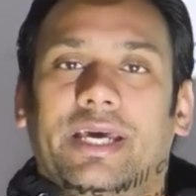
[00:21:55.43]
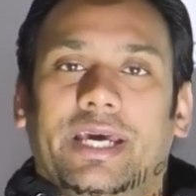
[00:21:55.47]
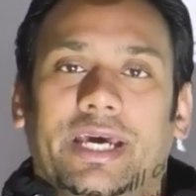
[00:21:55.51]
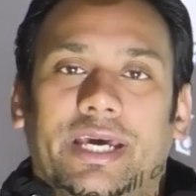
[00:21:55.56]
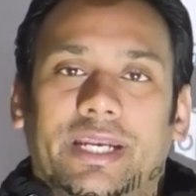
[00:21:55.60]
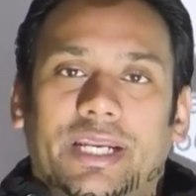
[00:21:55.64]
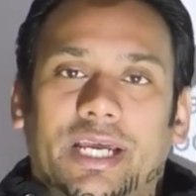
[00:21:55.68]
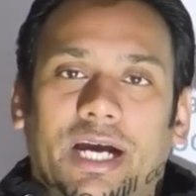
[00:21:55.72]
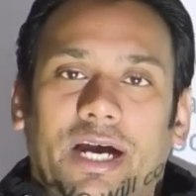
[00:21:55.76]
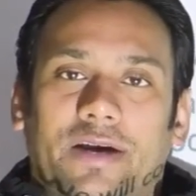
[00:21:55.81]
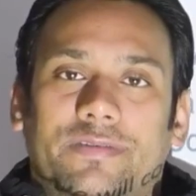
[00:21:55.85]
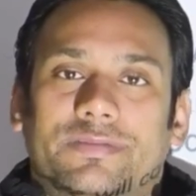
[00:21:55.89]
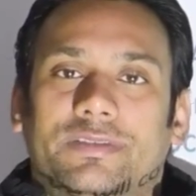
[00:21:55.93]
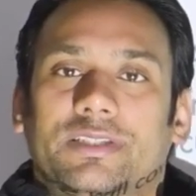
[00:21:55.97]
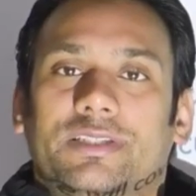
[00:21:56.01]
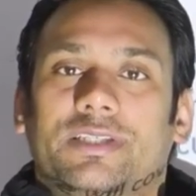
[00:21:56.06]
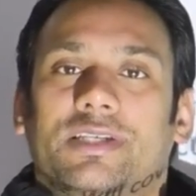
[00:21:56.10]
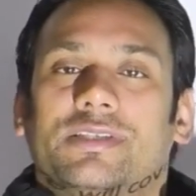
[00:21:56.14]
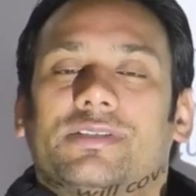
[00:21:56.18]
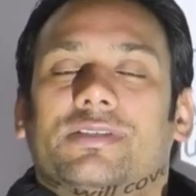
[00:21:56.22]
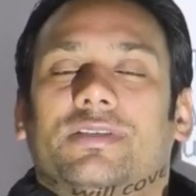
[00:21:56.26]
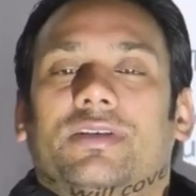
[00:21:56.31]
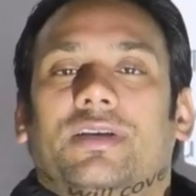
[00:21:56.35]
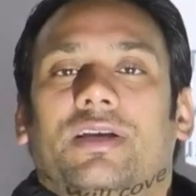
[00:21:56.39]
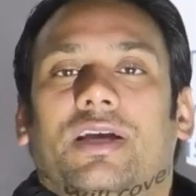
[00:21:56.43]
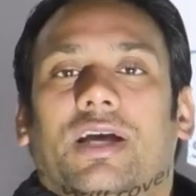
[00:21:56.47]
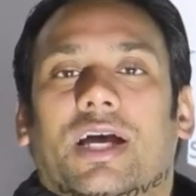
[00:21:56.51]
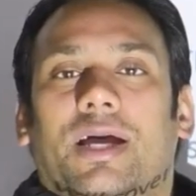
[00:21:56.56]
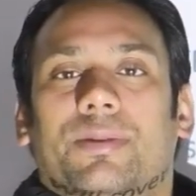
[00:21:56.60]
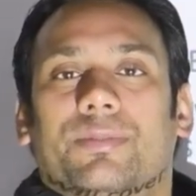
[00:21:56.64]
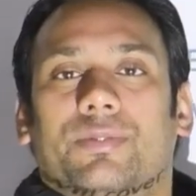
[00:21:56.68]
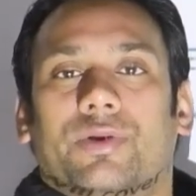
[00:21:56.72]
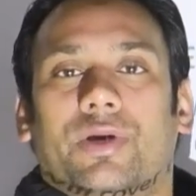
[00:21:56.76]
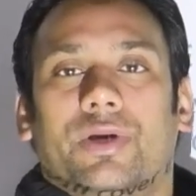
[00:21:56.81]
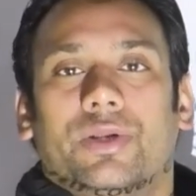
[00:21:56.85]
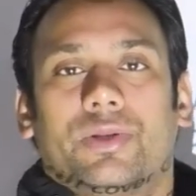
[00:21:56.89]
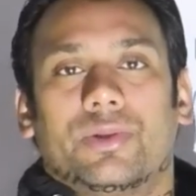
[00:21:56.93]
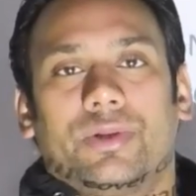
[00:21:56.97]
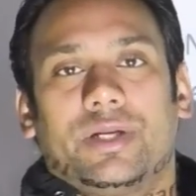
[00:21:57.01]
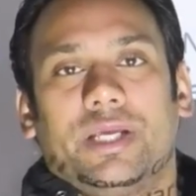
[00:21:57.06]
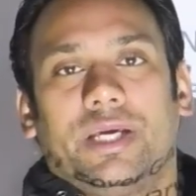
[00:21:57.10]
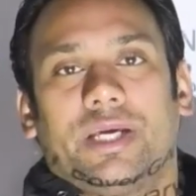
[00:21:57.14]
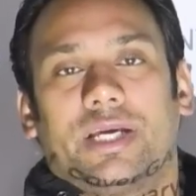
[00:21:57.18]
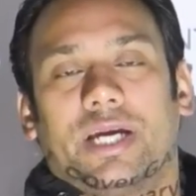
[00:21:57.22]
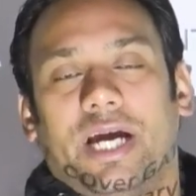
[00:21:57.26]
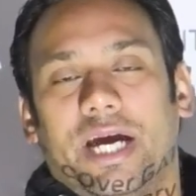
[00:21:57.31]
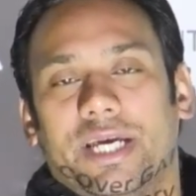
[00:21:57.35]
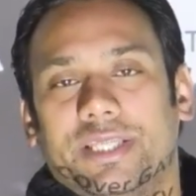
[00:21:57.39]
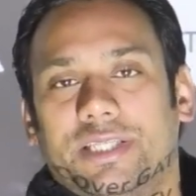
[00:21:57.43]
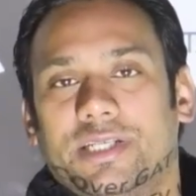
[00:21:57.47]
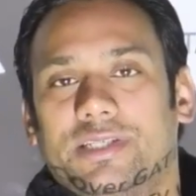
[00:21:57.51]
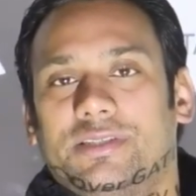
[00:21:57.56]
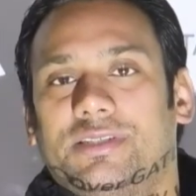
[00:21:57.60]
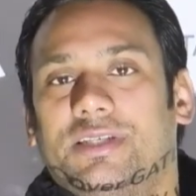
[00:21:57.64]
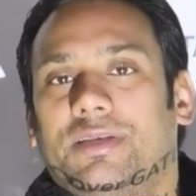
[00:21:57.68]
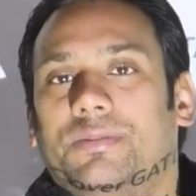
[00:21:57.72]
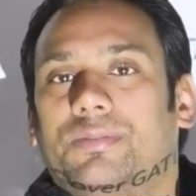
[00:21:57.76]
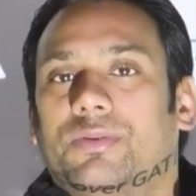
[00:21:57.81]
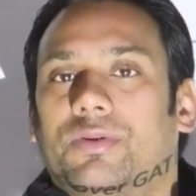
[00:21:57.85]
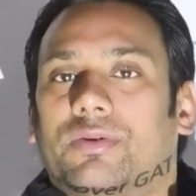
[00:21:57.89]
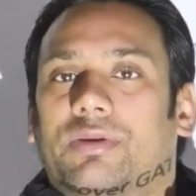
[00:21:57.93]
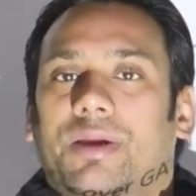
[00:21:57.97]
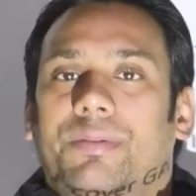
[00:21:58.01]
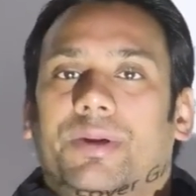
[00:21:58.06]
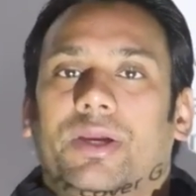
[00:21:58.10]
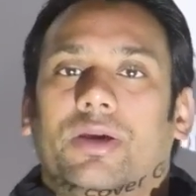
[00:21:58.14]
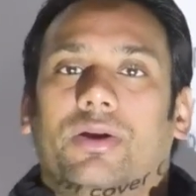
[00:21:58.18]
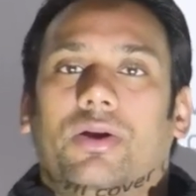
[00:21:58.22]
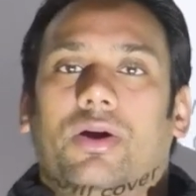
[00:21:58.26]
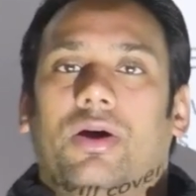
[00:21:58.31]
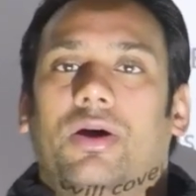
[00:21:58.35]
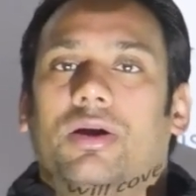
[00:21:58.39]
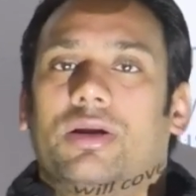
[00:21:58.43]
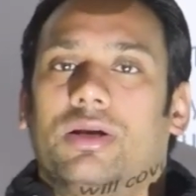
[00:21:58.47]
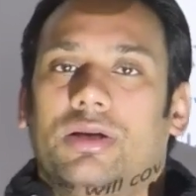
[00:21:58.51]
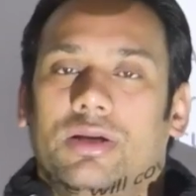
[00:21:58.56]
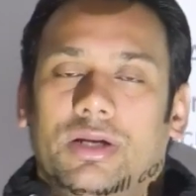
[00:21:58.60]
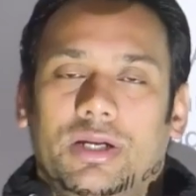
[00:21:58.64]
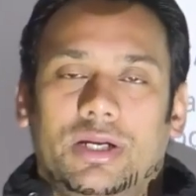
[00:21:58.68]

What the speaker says: and after this I'm going to take either C programming or